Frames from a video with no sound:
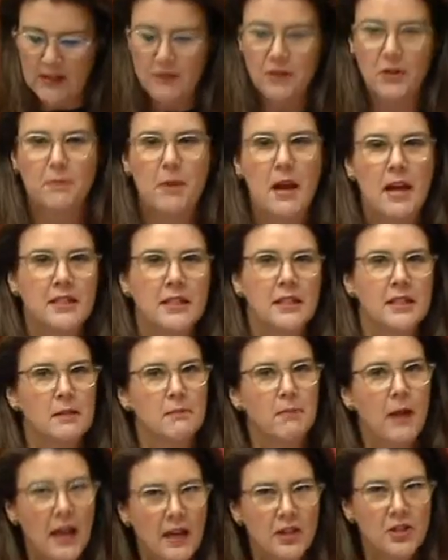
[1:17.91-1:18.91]
The
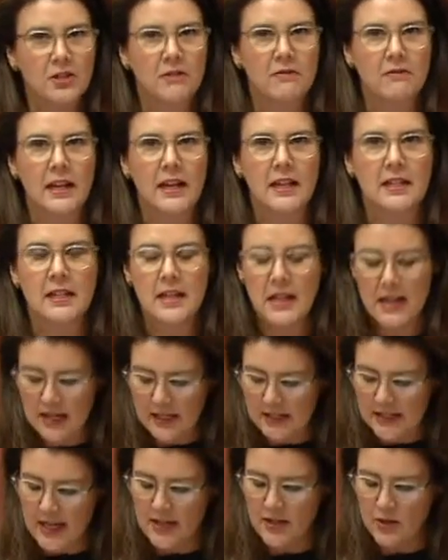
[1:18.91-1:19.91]
participation rate
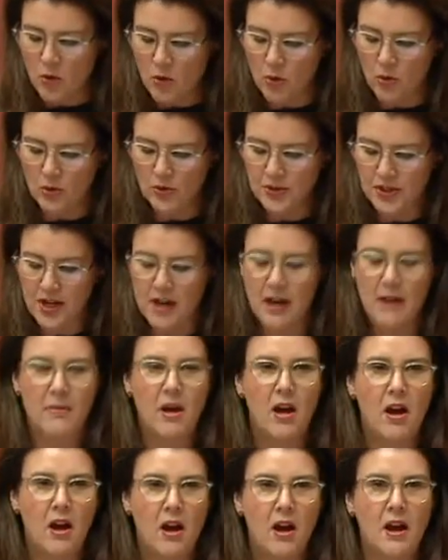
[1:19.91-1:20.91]
is at an all-time
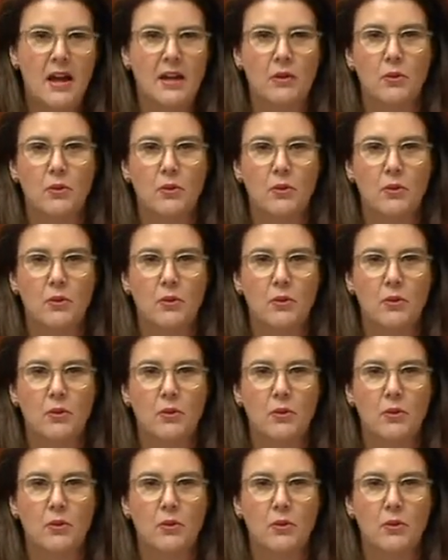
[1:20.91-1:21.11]
high,